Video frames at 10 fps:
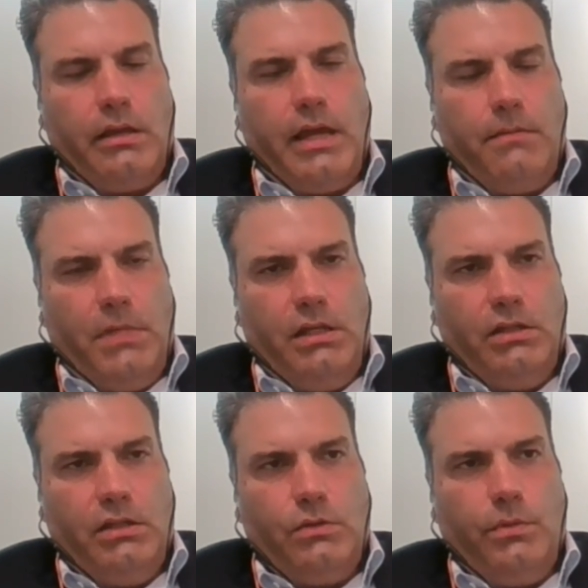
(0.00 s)
That
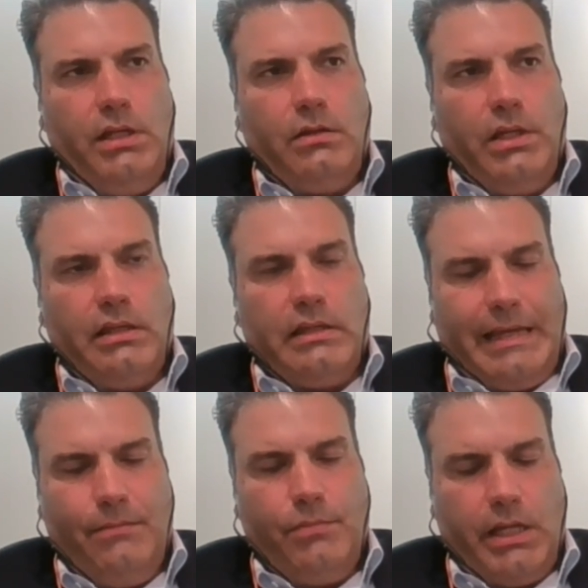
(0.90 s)
means we need to be in the
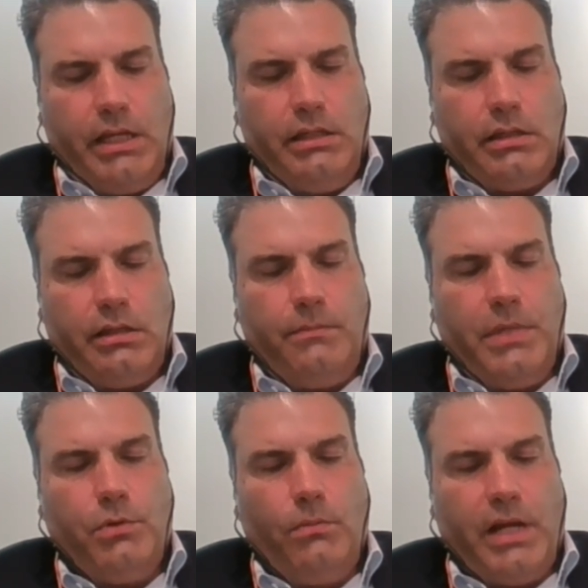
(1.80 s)
same place
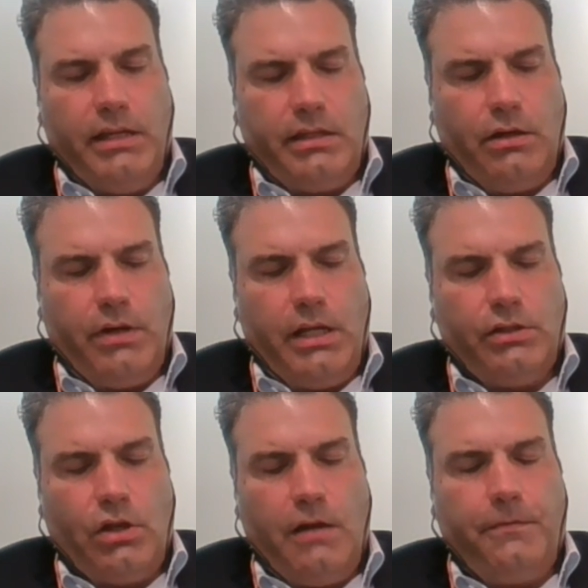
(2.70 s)
that people buy
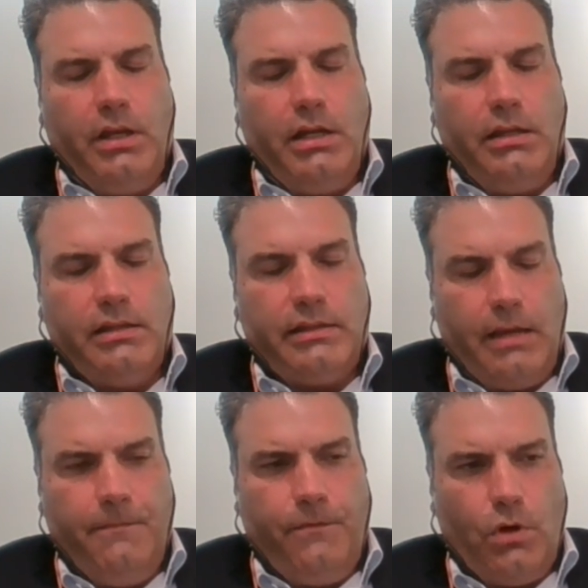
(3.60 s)
cigarettes, offering it in the
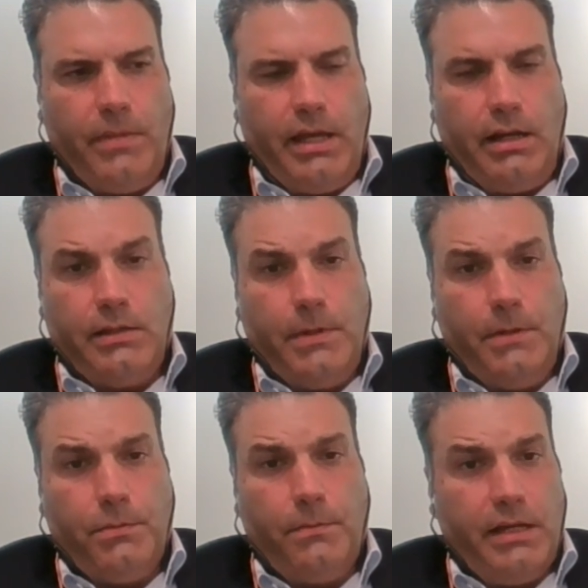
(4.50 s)
same format as
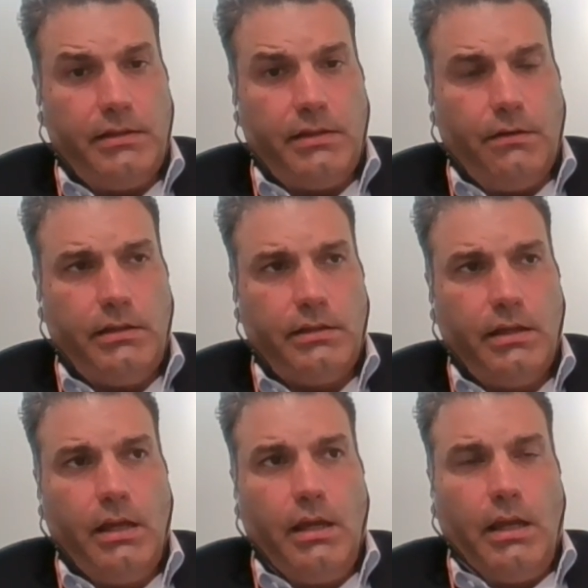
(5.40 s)
people buy
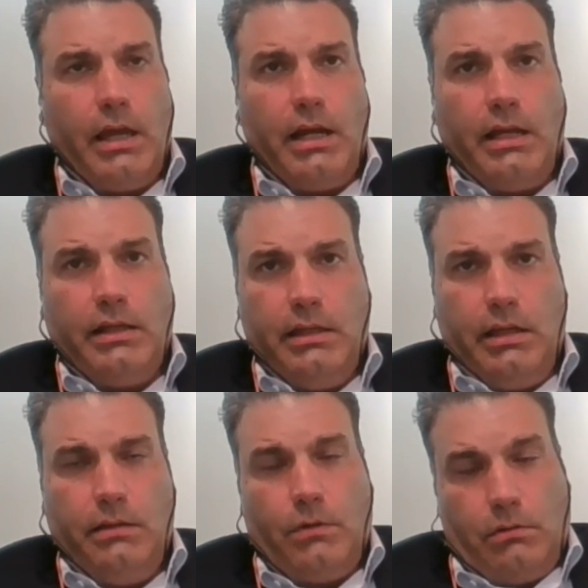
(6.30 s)
cigarettes. And
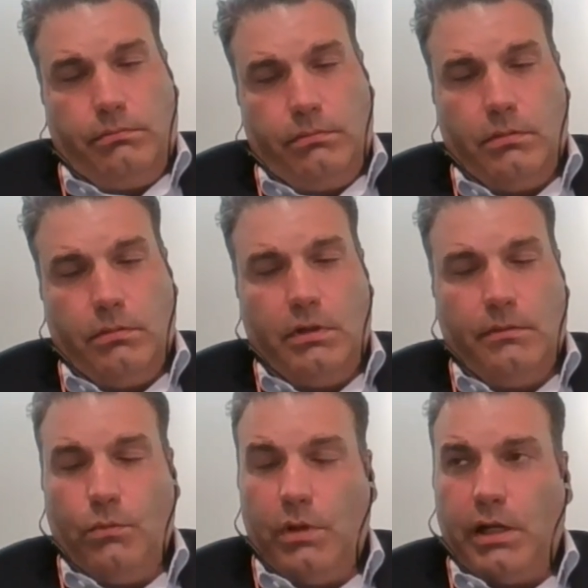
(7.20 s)
ideally, or I
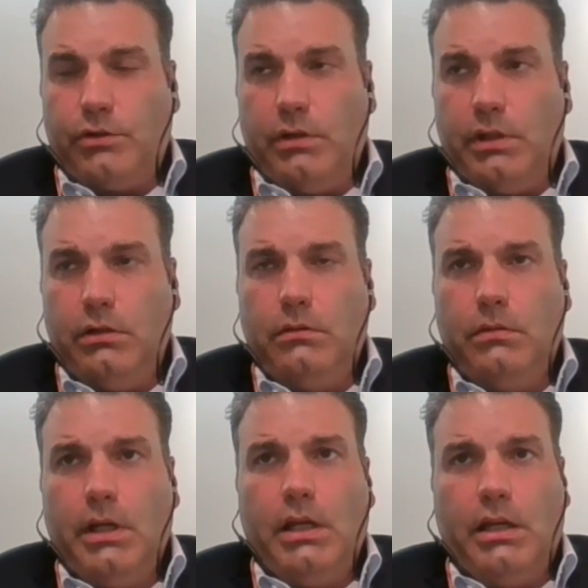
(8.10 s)
mean, what we'll actually
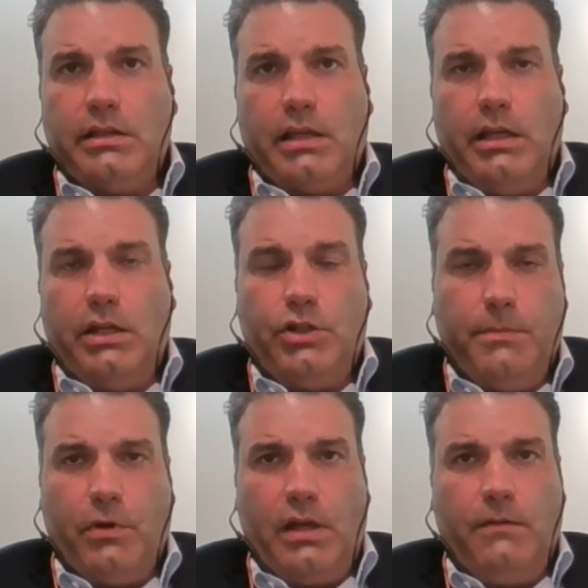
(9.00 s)
do is selling it
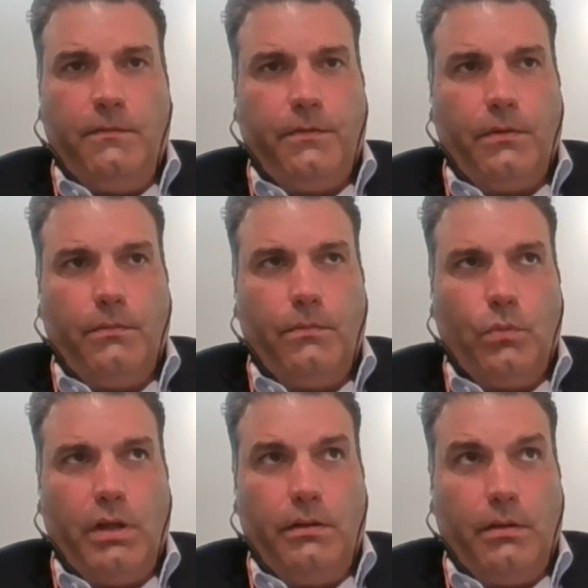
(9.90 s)
cheaper than for
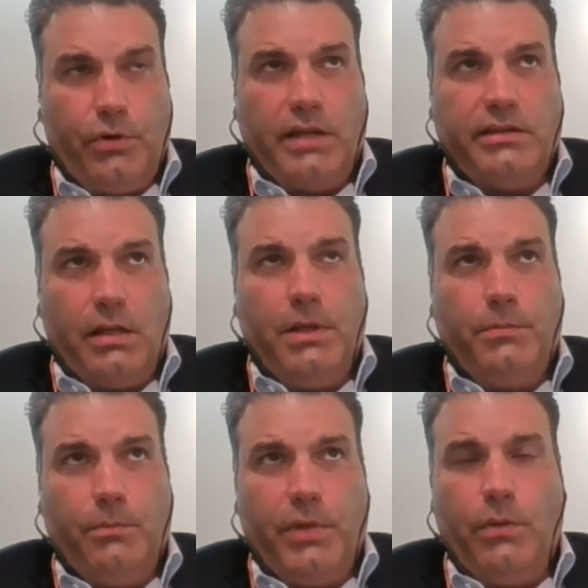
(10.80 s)
what the price that
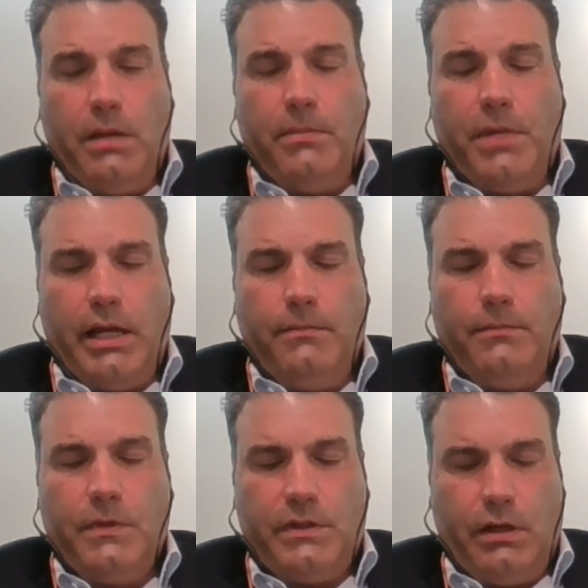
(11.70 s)
people pay when they buy
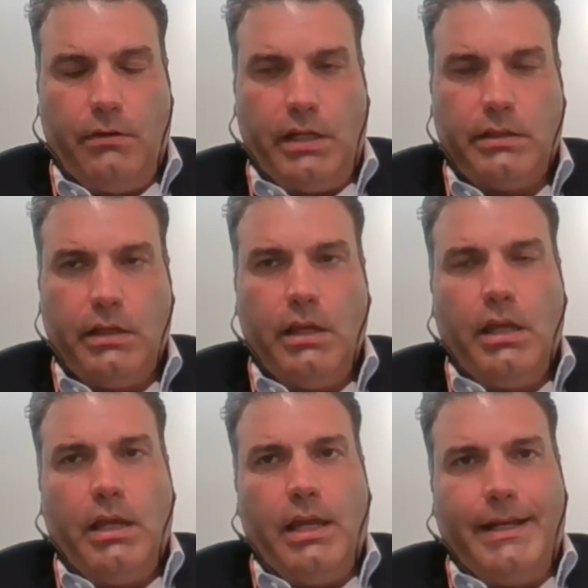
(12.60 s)
cigarettes.
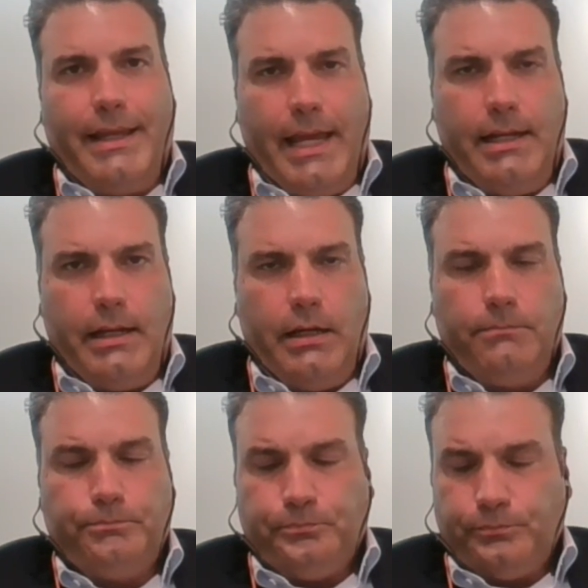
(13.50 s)
In
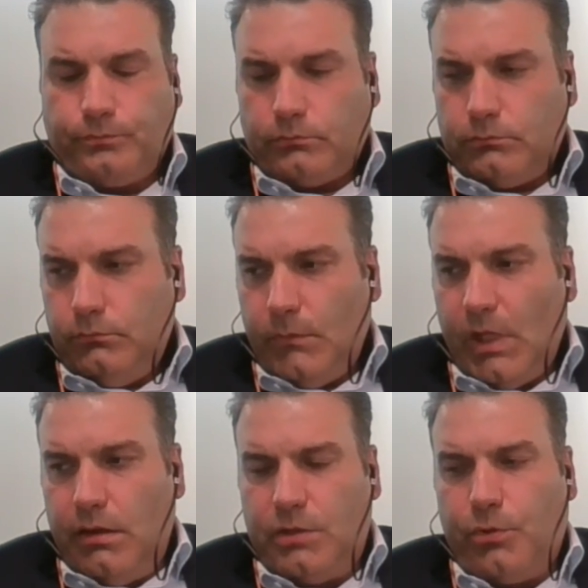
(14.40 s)
Canada,
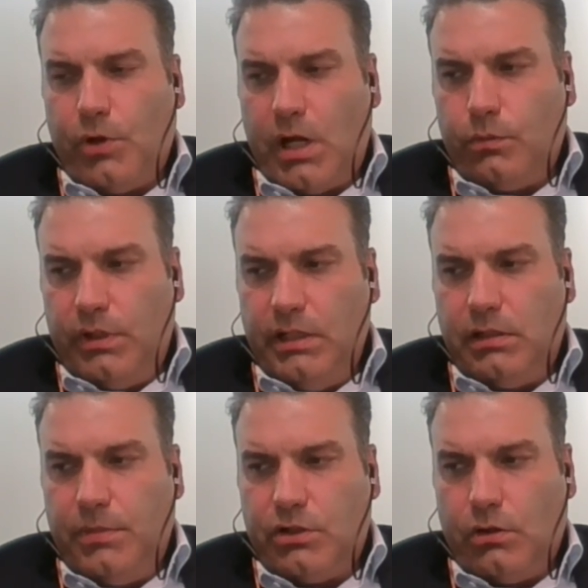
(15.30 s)
this product would need
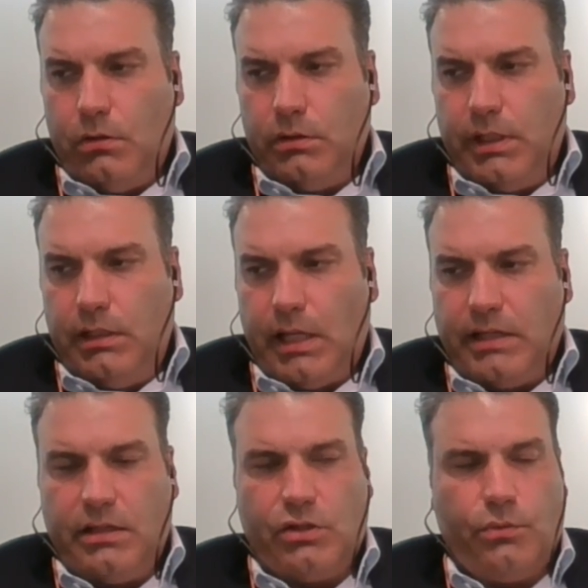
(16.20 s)
to be sold in
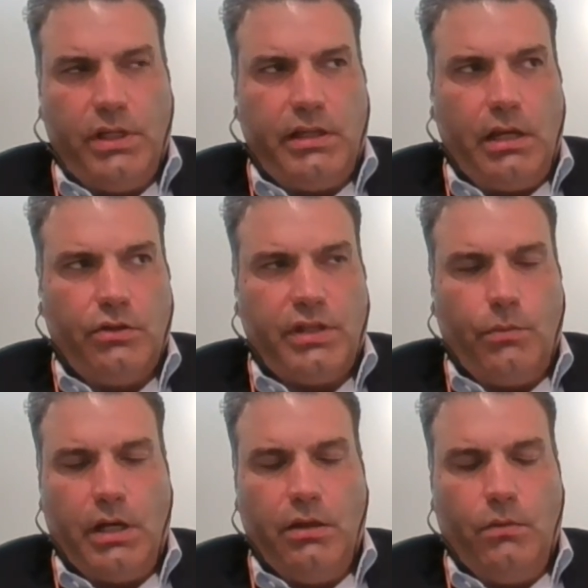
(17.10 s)
licensed retailers
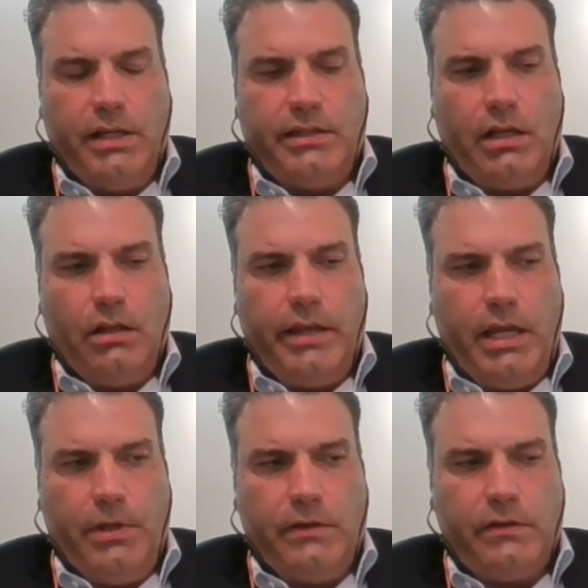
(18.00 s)
that would otherwise sell
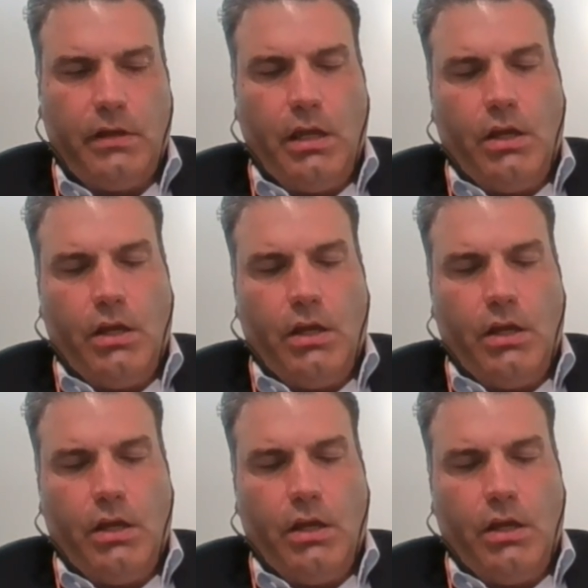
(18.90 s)
cannabis.